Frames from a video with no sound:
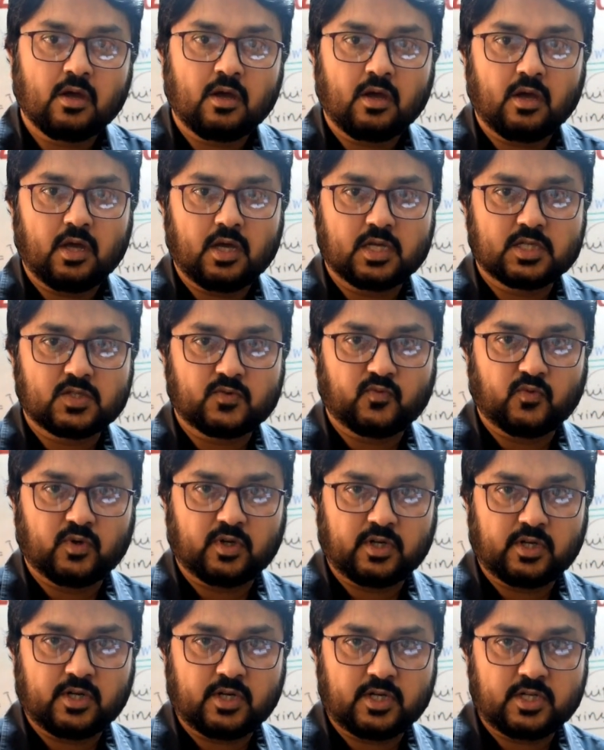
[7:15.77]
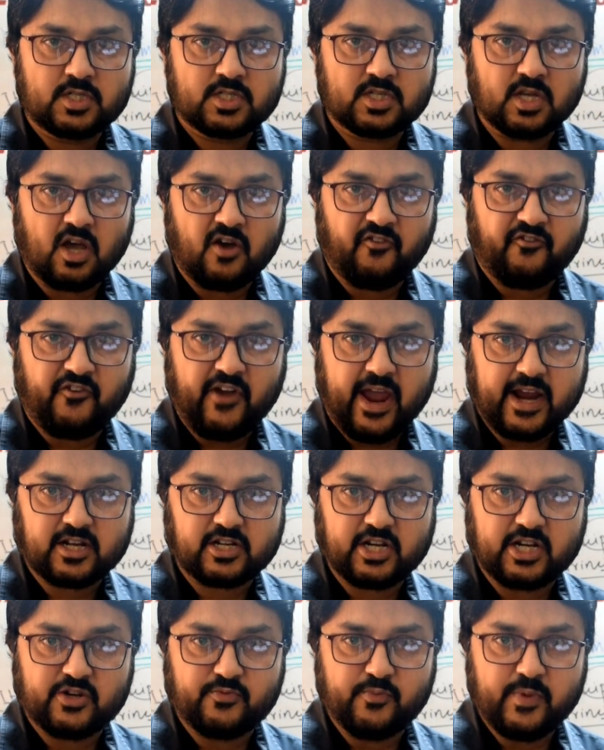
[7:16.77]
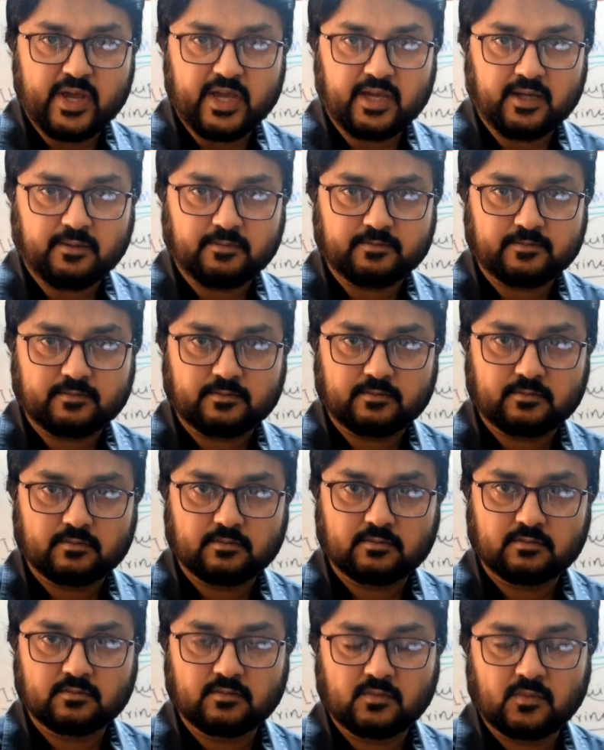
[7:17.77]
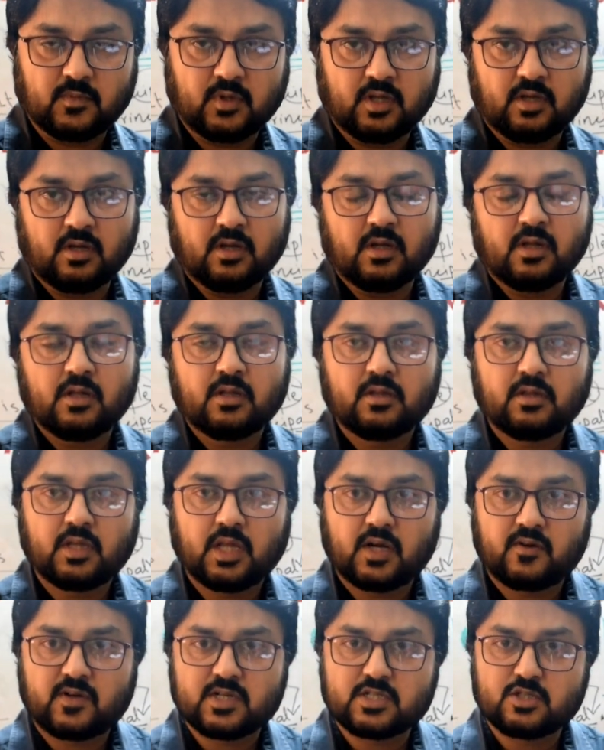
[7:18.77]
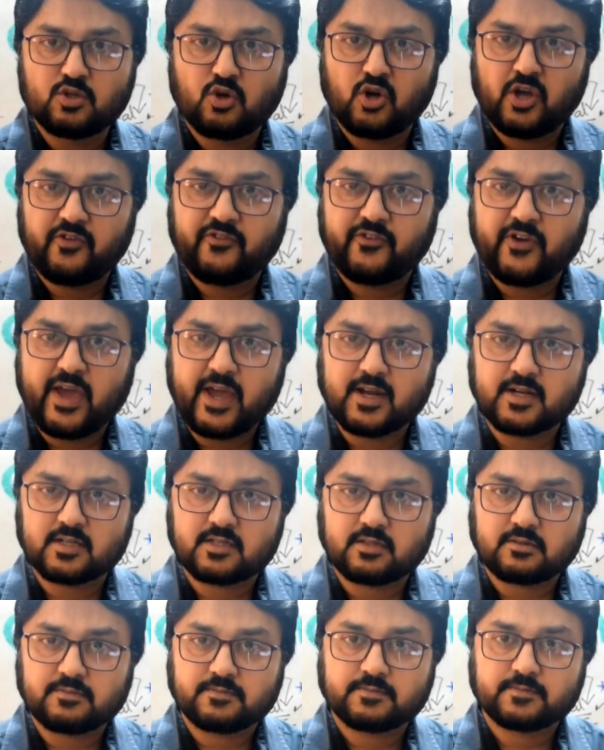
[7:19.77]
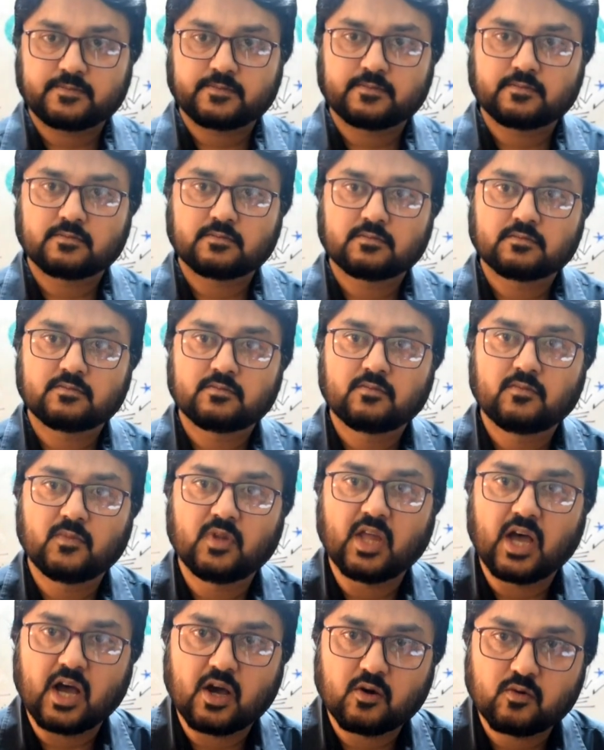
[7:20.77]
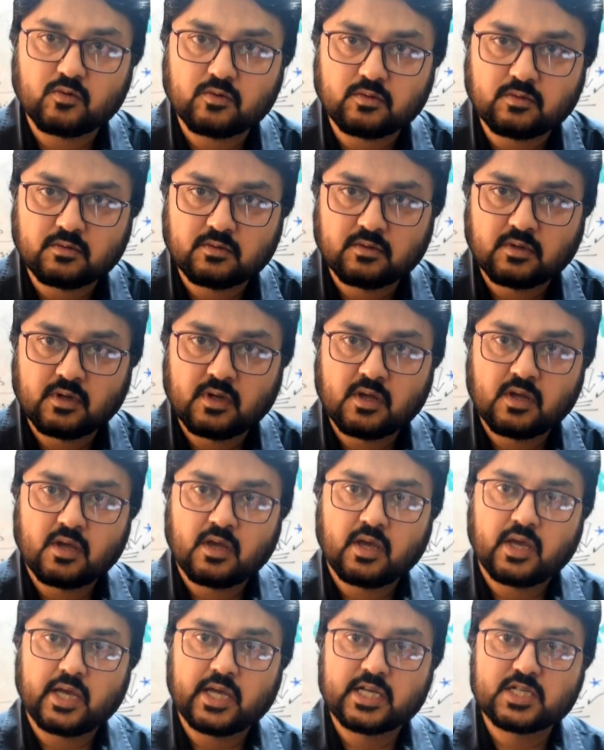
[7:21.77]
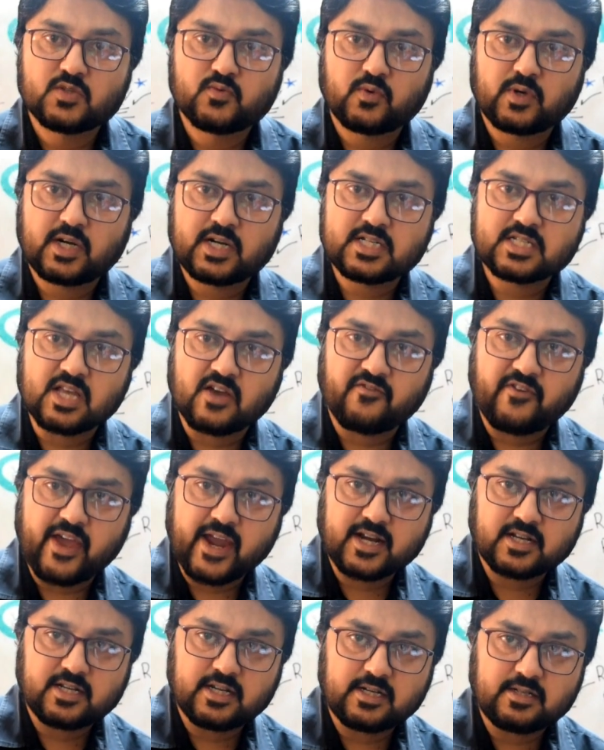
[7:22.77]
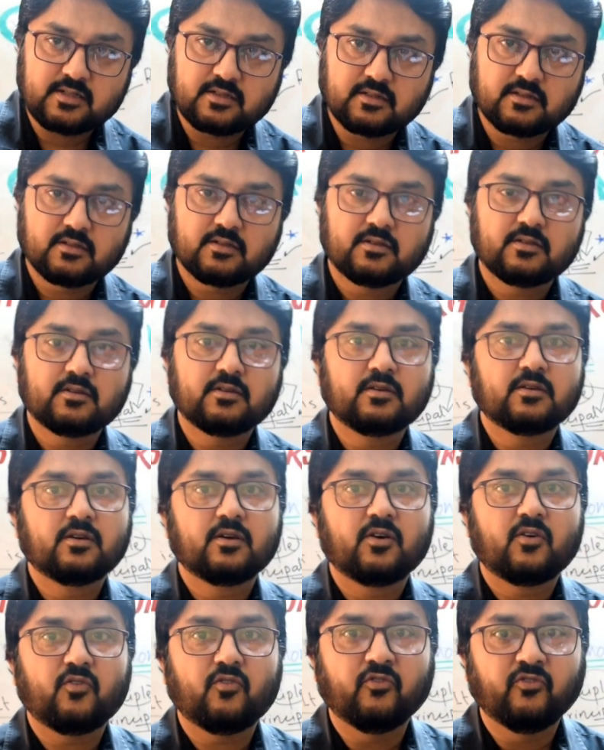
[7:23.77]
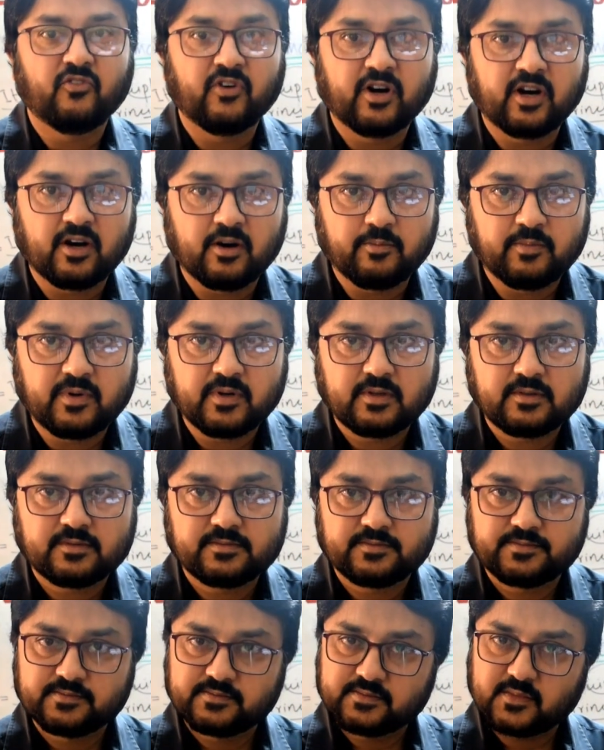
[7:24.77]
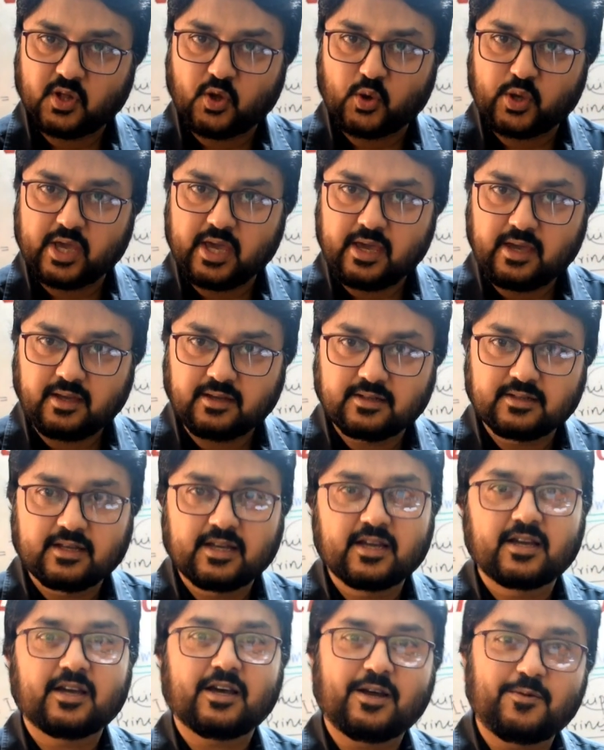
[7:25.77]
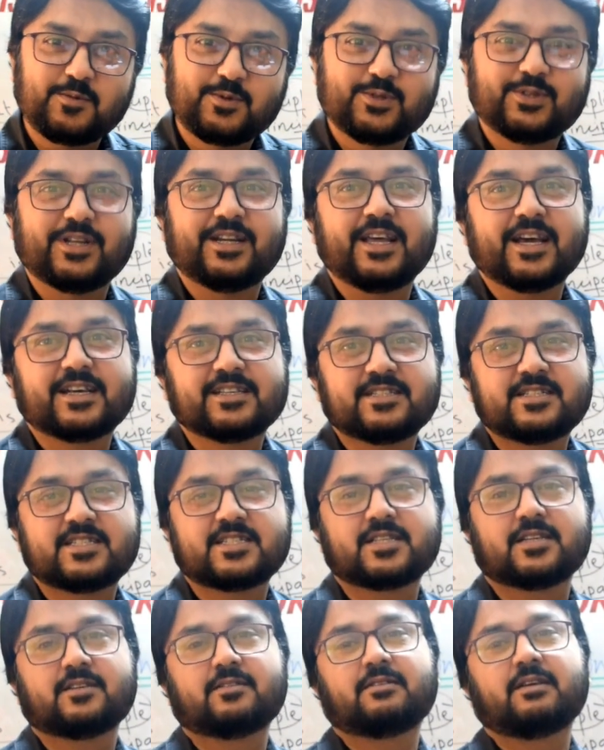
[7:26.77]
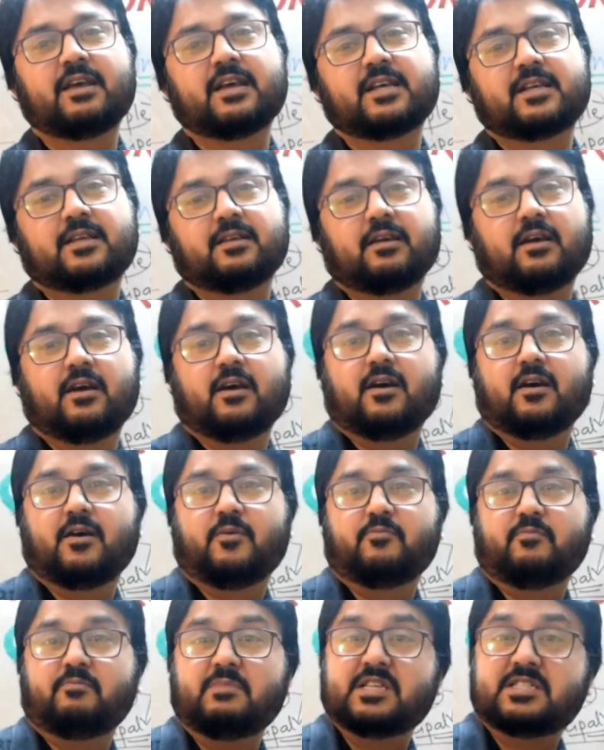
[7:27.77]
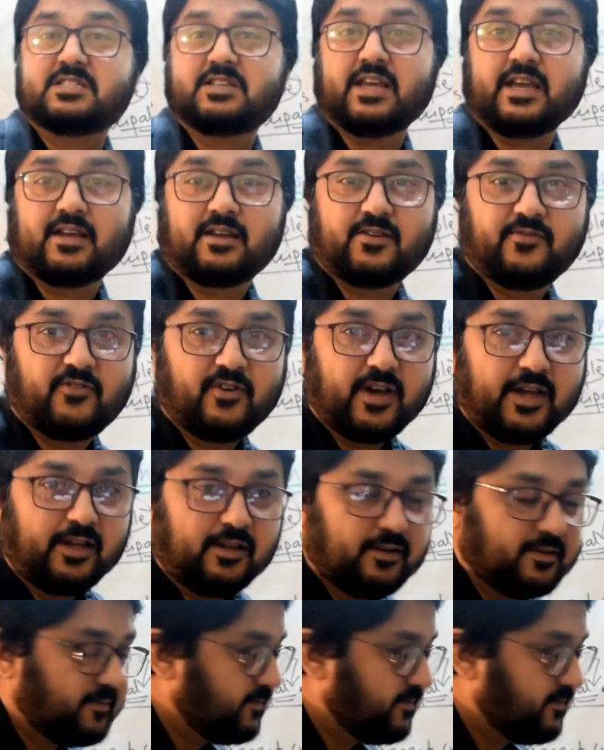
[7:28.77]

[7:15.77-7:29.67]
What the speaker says: His words affected me. There was no effect, noun. His words affected, verb. Okay, come to the next mistake. Fine.